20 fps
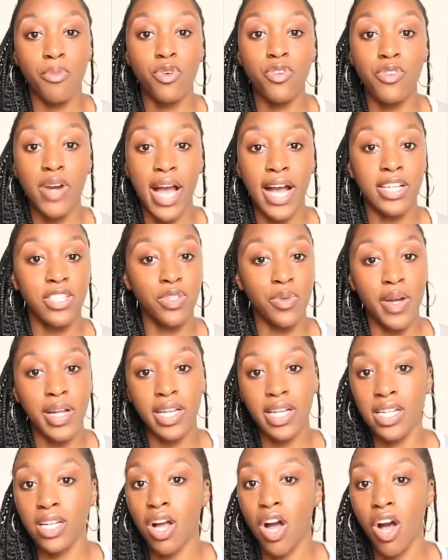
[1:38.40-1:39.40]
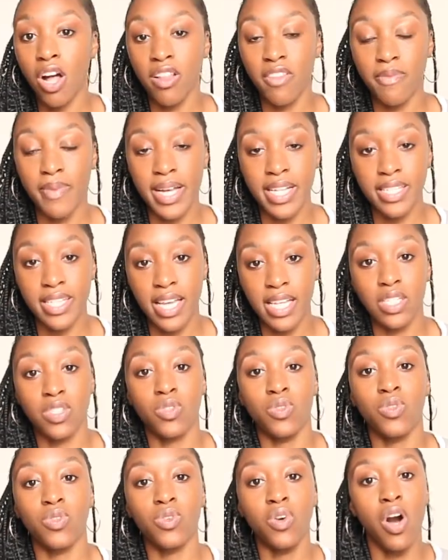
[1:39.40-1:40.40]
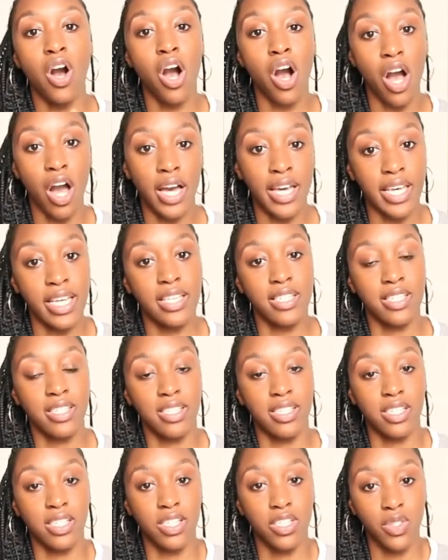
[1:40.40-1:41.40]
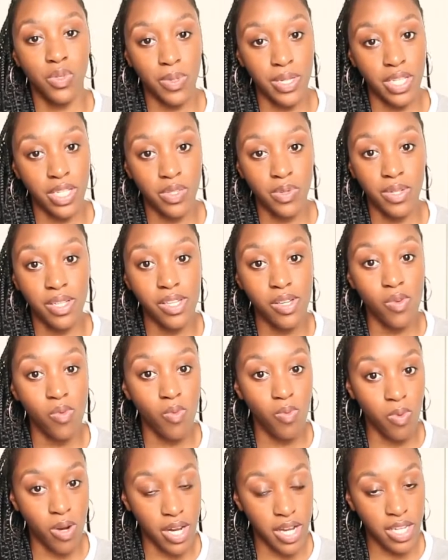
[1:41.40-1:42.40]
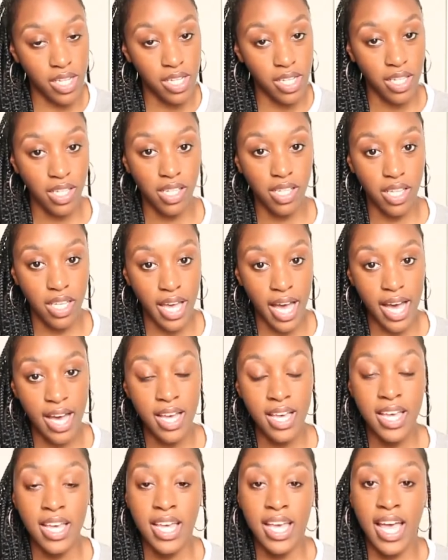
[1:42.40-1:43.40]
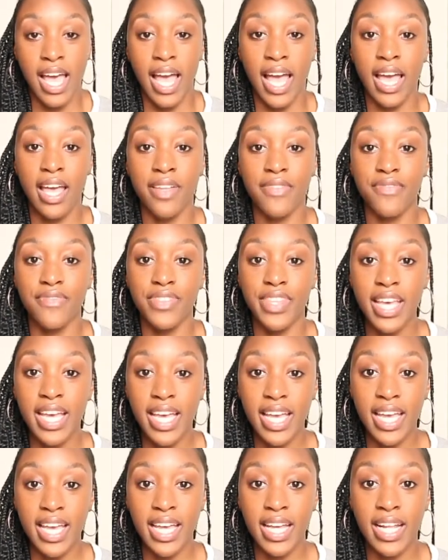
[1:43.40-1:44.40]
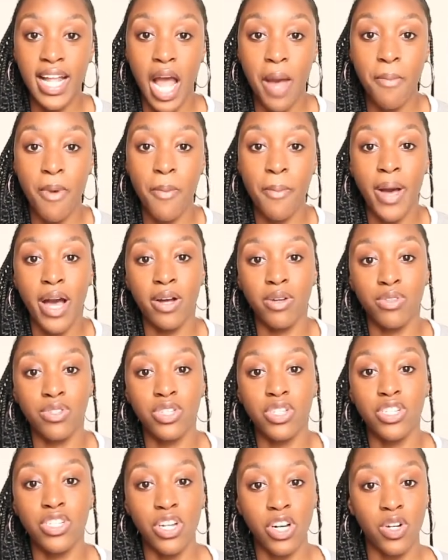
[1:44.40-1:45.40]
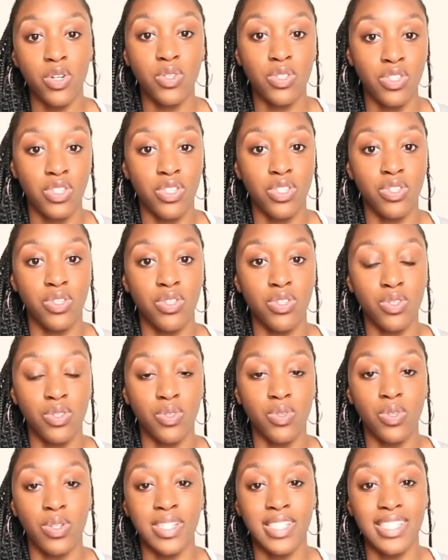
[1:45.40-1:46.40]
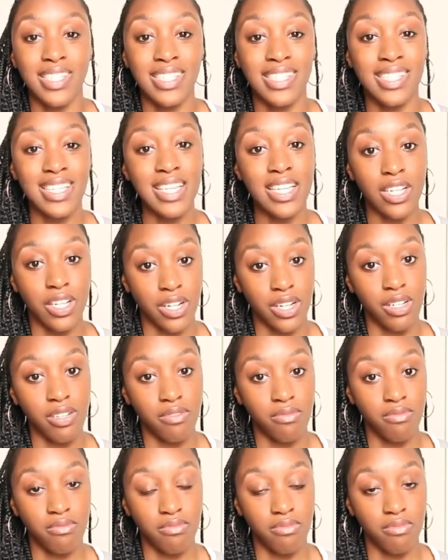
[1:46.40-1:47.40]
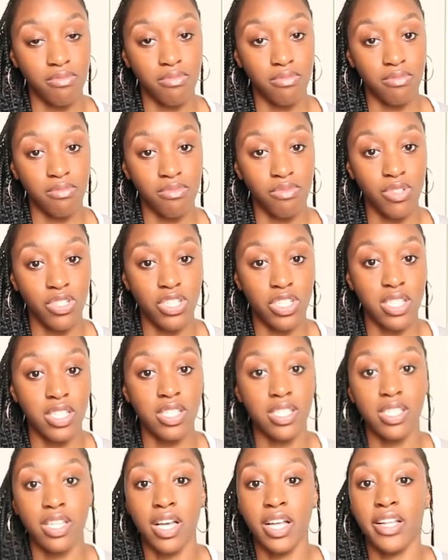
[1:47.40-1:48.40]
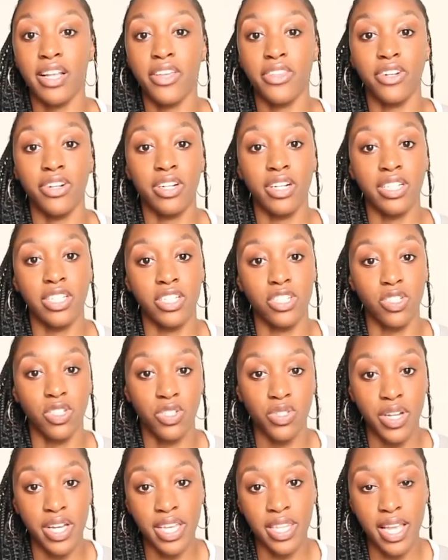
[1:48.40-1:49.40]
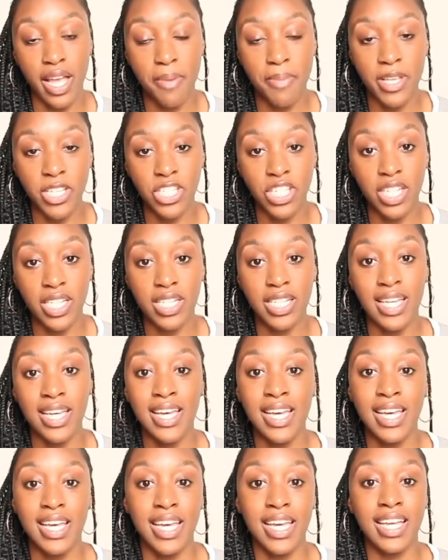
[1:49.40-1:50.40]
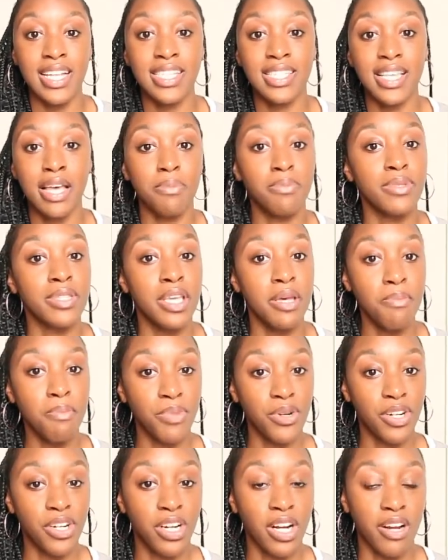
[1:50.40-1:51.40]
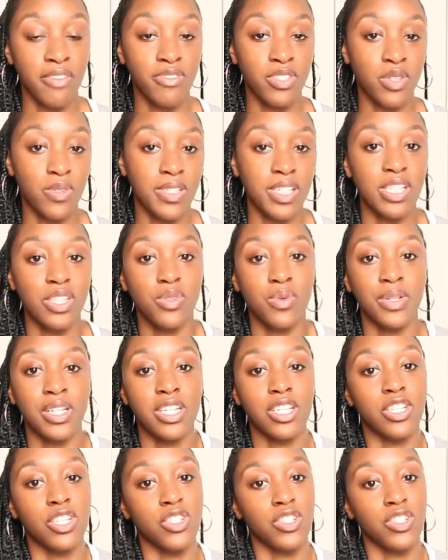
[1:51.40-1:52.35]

Graduated all of my tech school August 2021, yeah? And then I'm about to go to SEER, which is another additional training that I mentioned, in September of 2022,